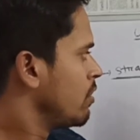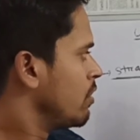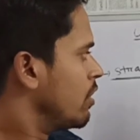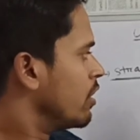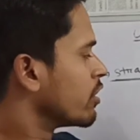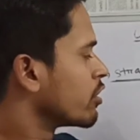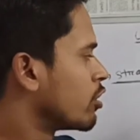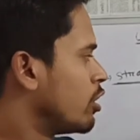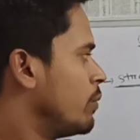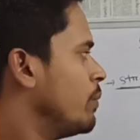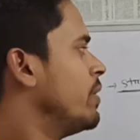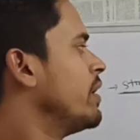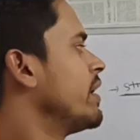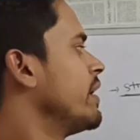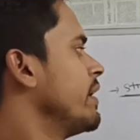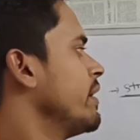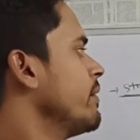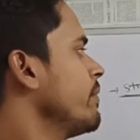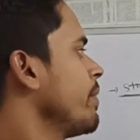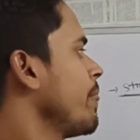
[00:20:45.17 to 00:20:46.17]
or
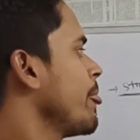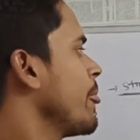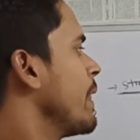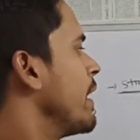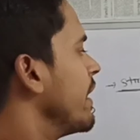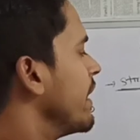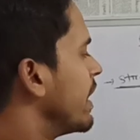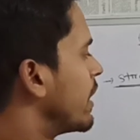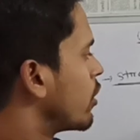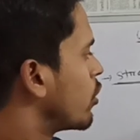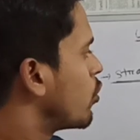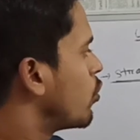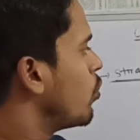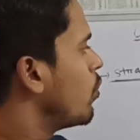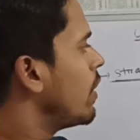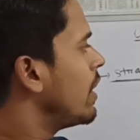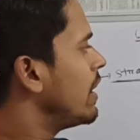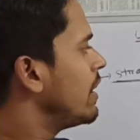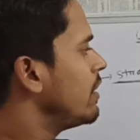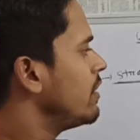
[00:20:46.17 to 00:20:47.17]
covering
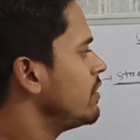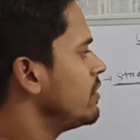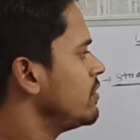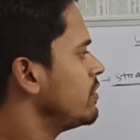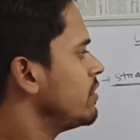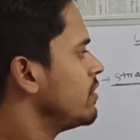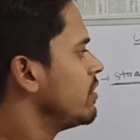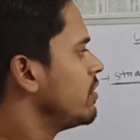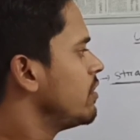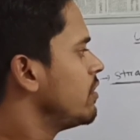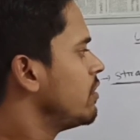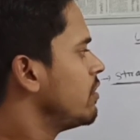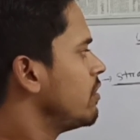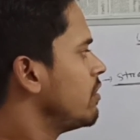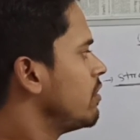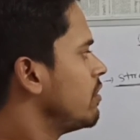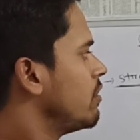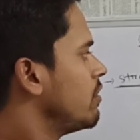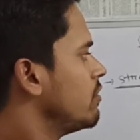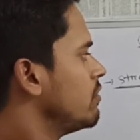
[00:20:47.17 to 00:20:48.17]
equal
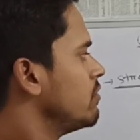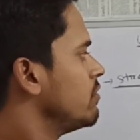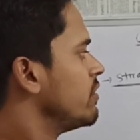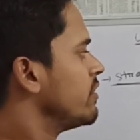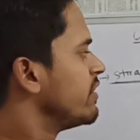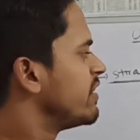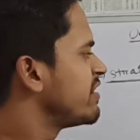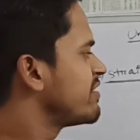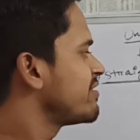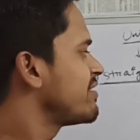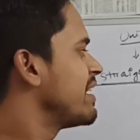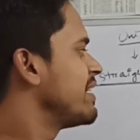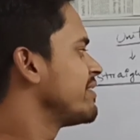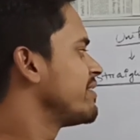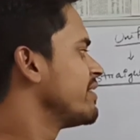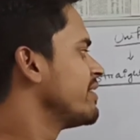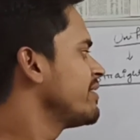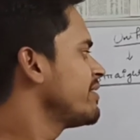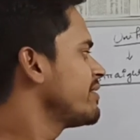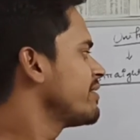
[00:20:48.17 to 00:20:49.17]

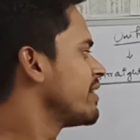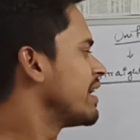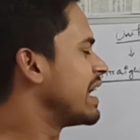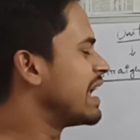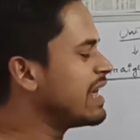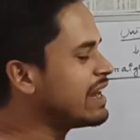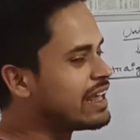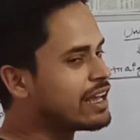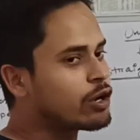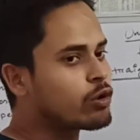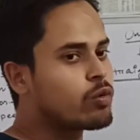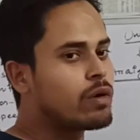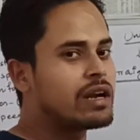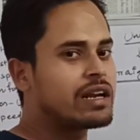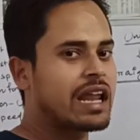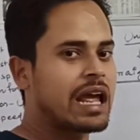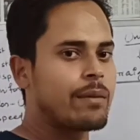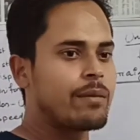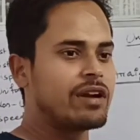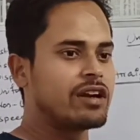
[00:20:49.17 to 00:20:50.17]
distances in equal
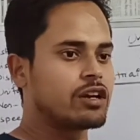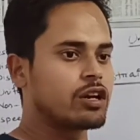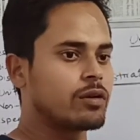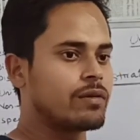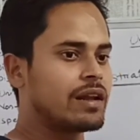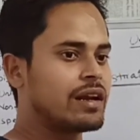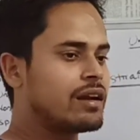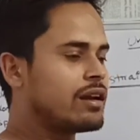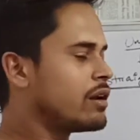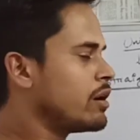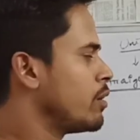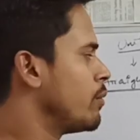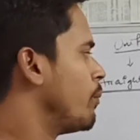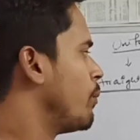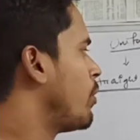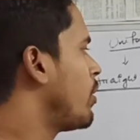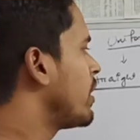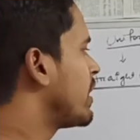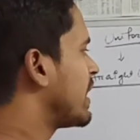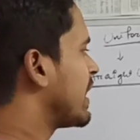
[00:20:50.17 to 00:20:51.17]
time interval,
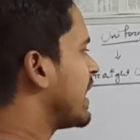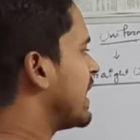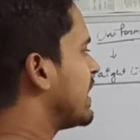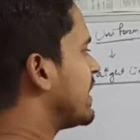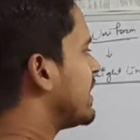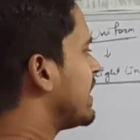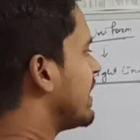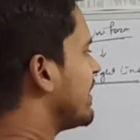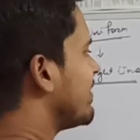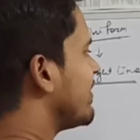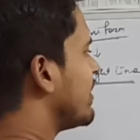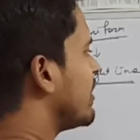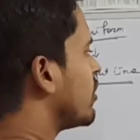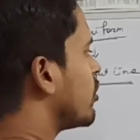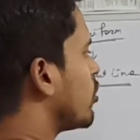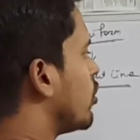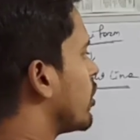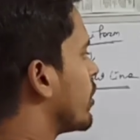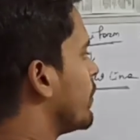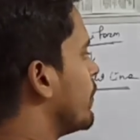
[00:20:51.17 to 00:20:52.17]
but it is
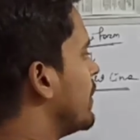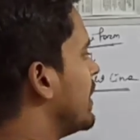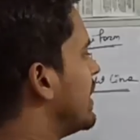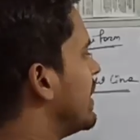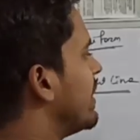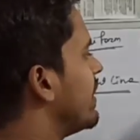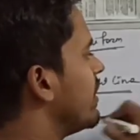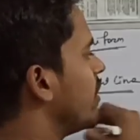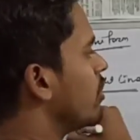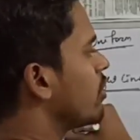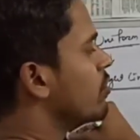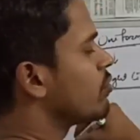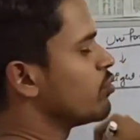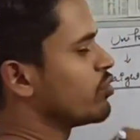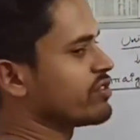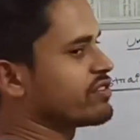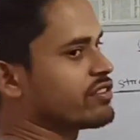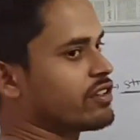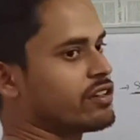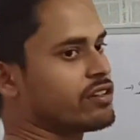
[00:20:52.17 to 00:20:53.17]
in curvilinear
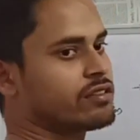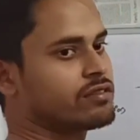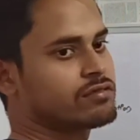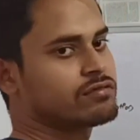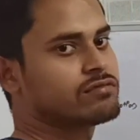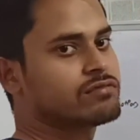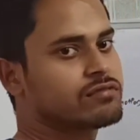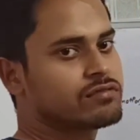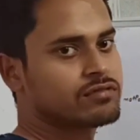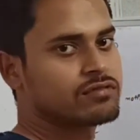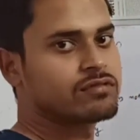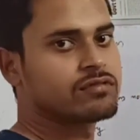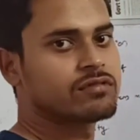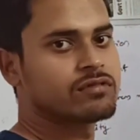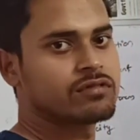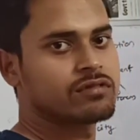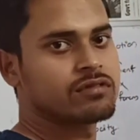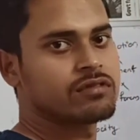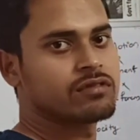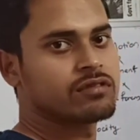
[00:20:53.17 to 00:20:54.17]
motion.
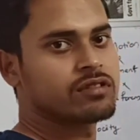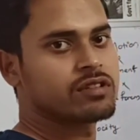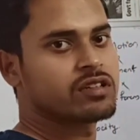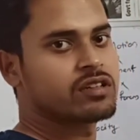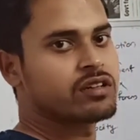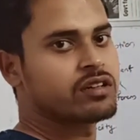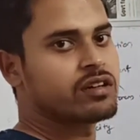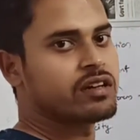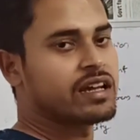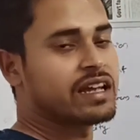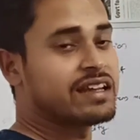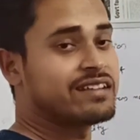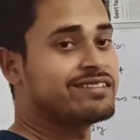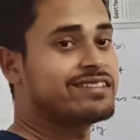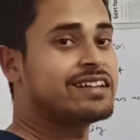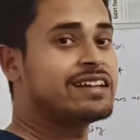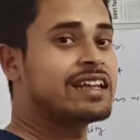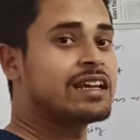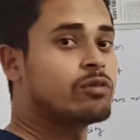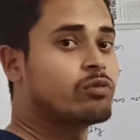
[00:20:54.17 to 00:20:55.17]
Is
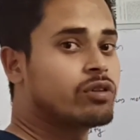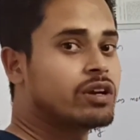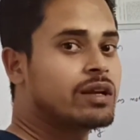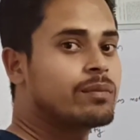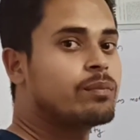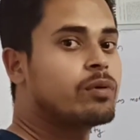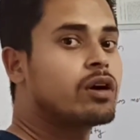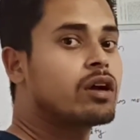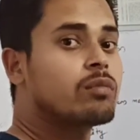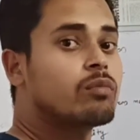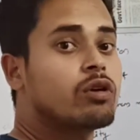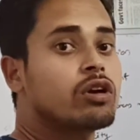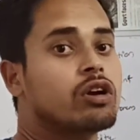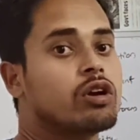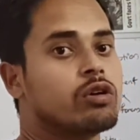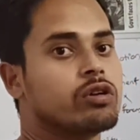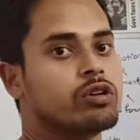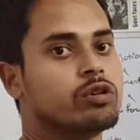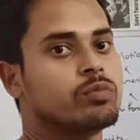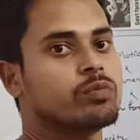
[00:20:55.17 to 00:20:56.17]
it uniform or
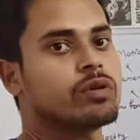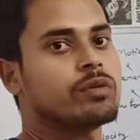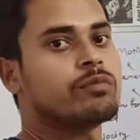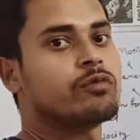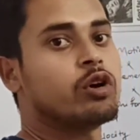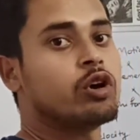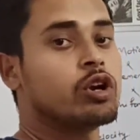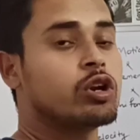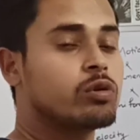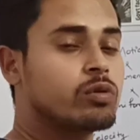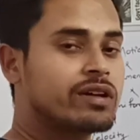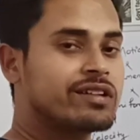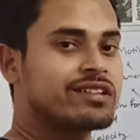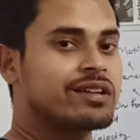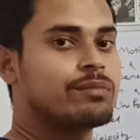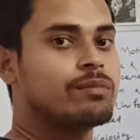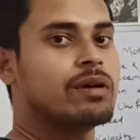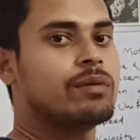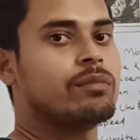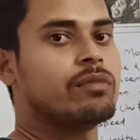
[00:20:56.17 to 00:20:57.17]
non-uniform? Always
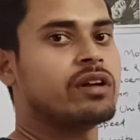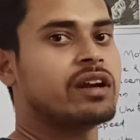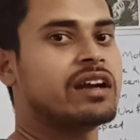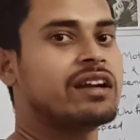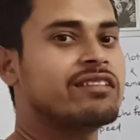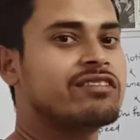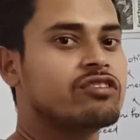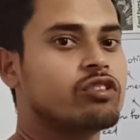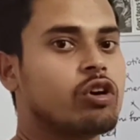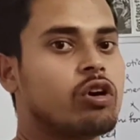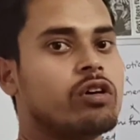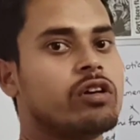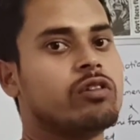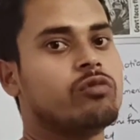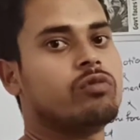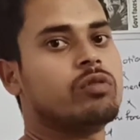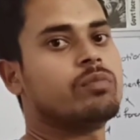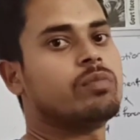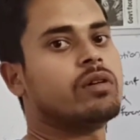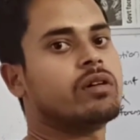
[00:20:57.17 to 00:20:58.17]
remember, it is
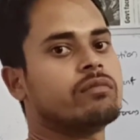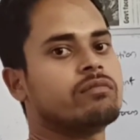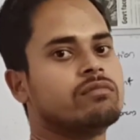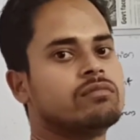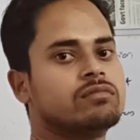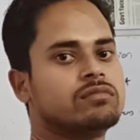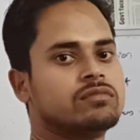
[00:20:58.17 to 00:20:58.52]
non-uniform.